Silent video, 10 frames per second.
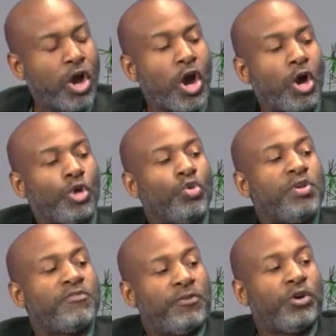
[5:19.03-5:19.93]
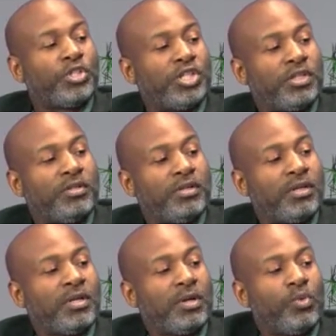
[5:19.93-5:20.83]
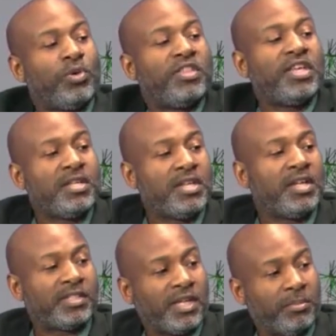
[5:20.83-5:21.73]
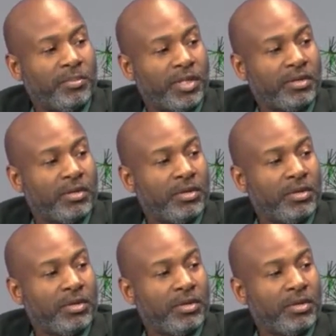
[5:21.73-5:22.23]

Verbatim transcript: how do we function within the assembly